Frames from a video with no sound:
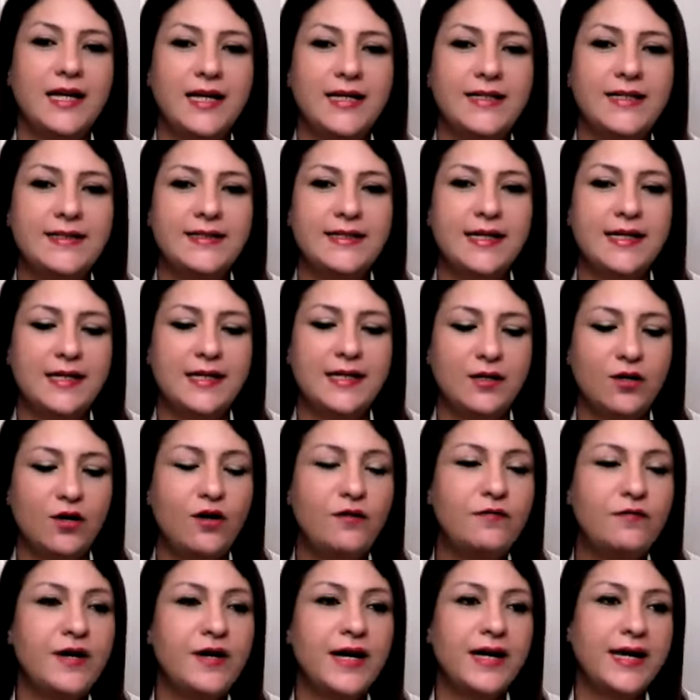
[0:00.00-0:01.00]
instead
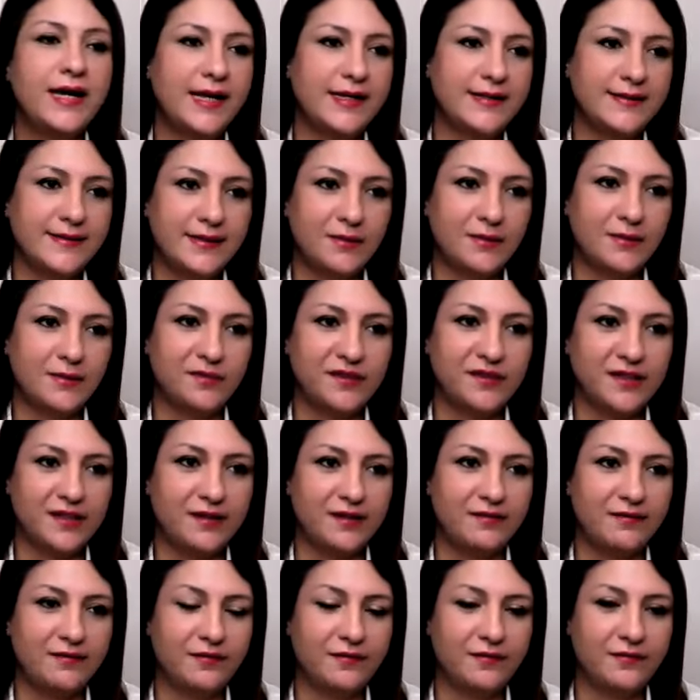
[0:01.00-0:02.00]
of against
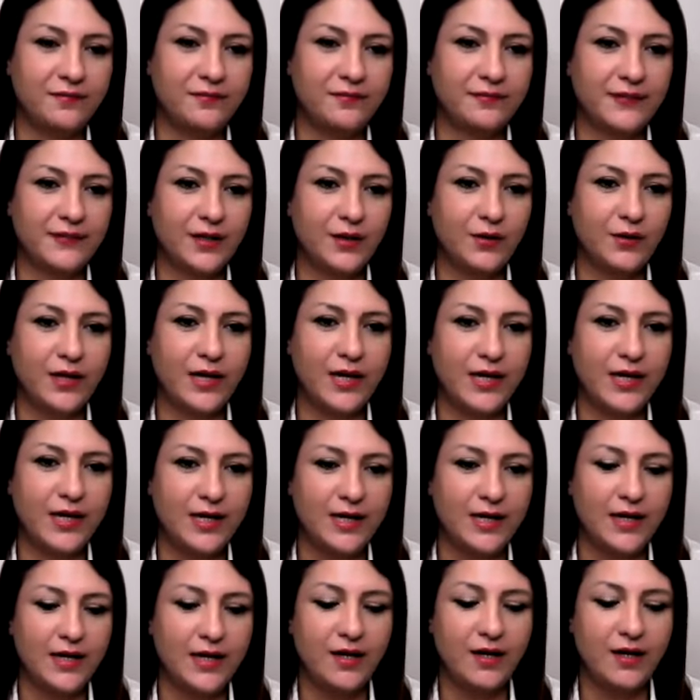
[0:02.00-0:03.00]
himself. Okay.
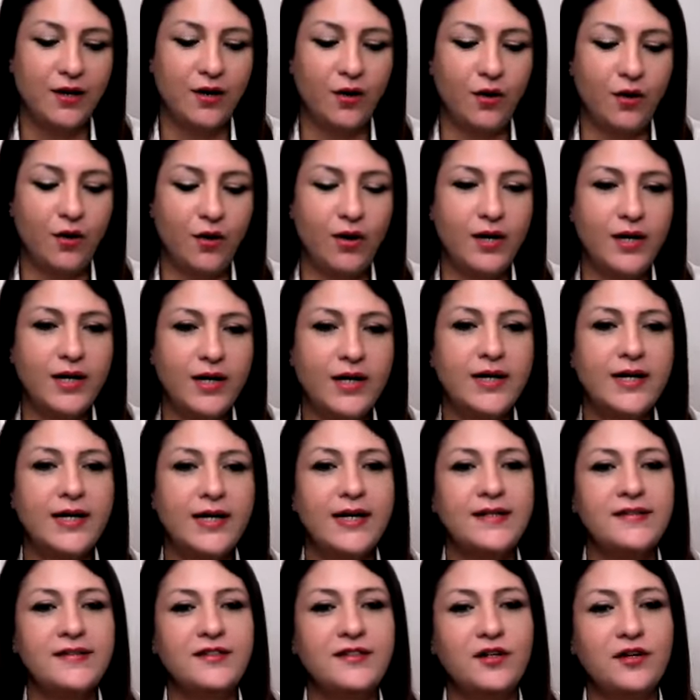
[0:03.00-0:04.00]
Or
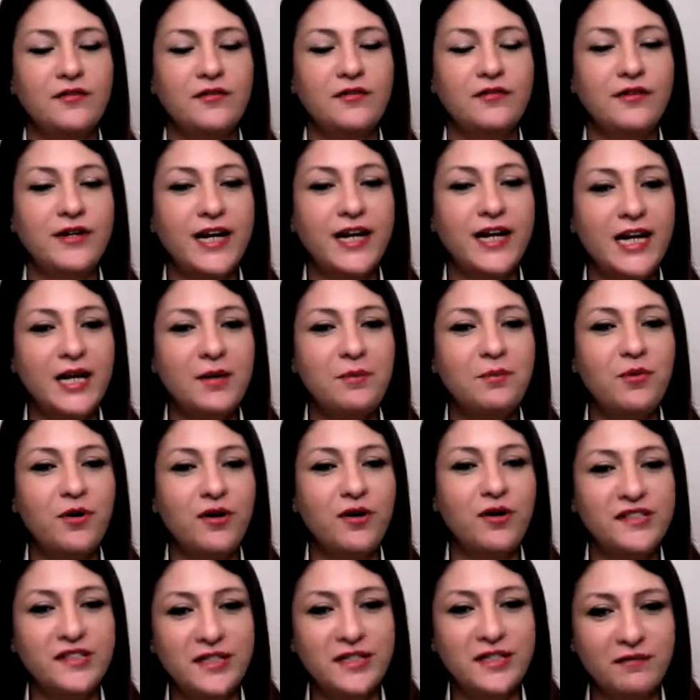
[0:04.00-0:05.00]
instead of really
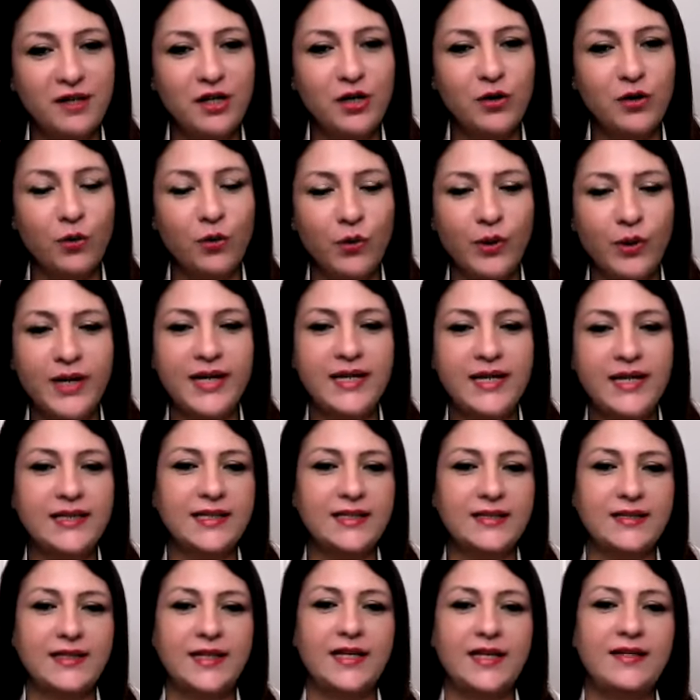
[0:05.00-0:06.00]
positively owning
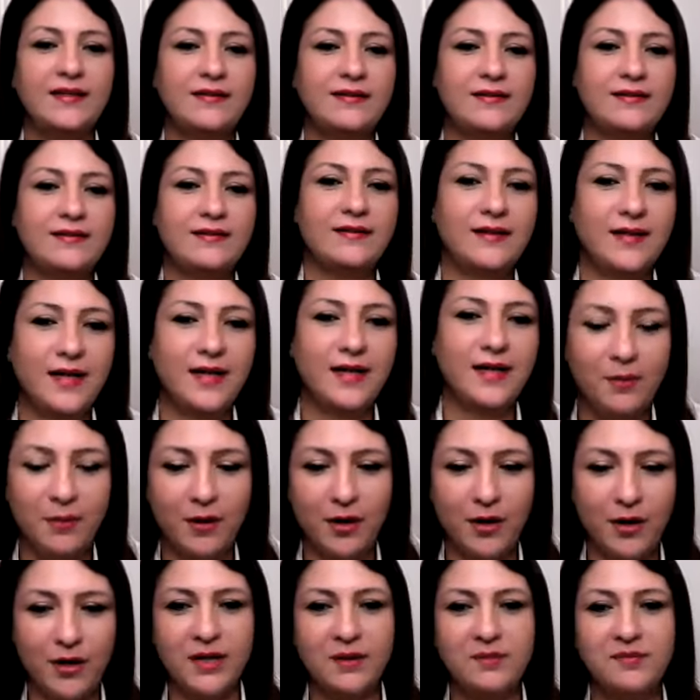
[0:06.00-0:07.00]
that thing
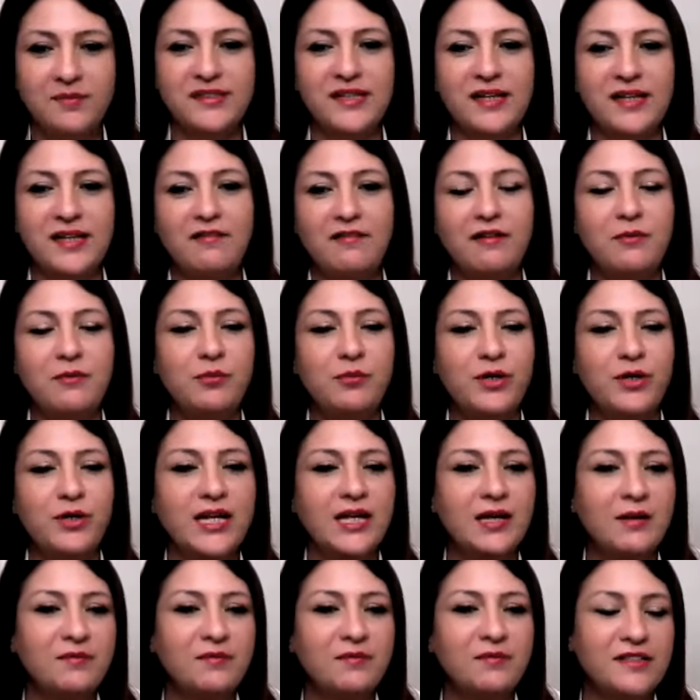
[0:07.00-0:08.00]
about himself and
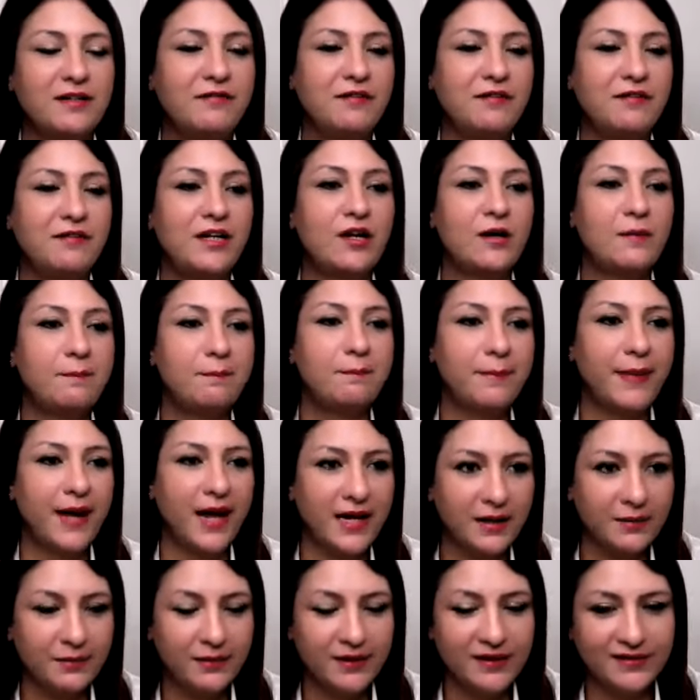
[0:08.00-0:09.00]
putting himself in a
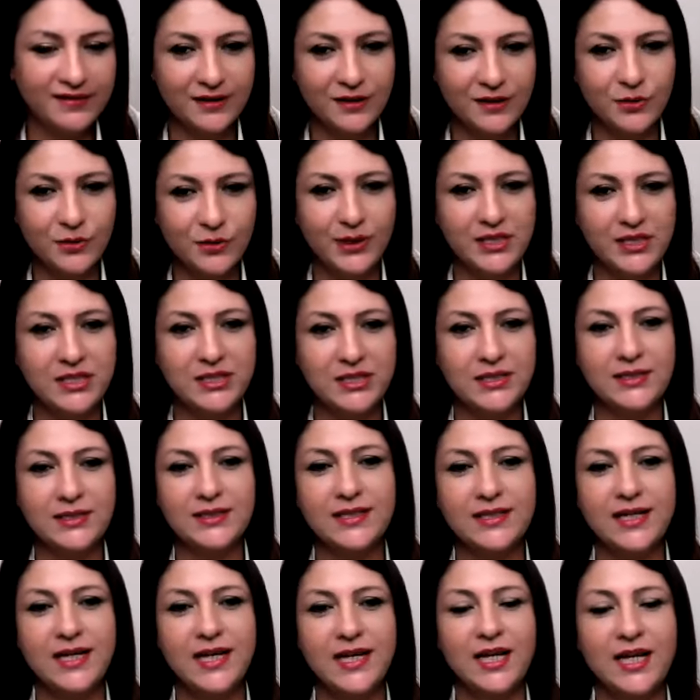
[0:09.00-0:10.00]
compatible
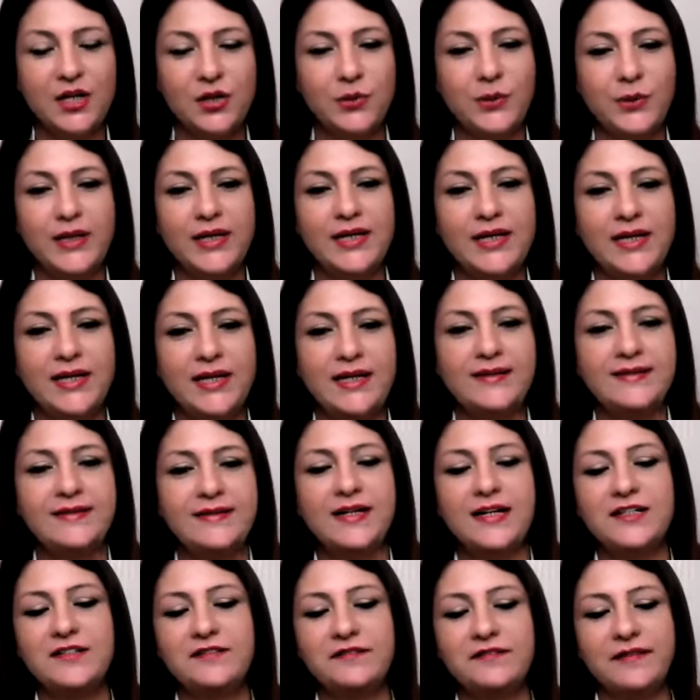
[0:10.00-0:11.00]
situation to it, he
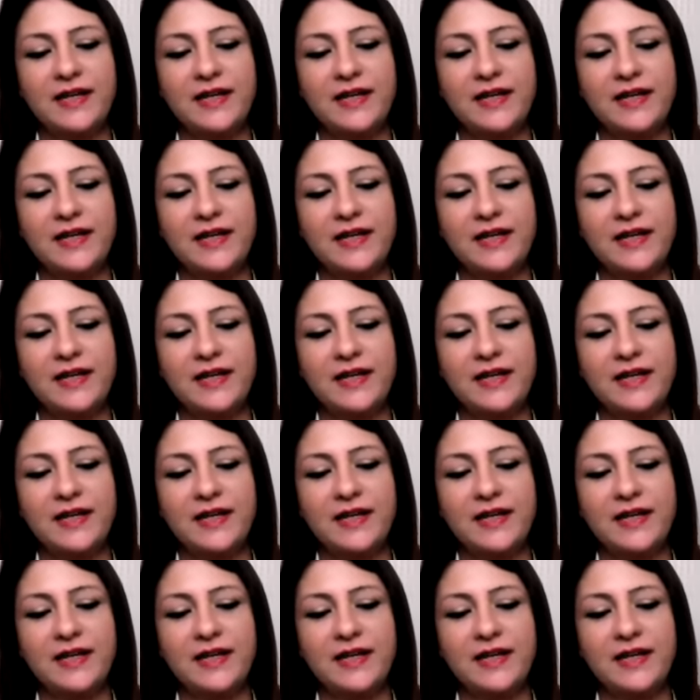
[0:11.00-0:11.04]
starts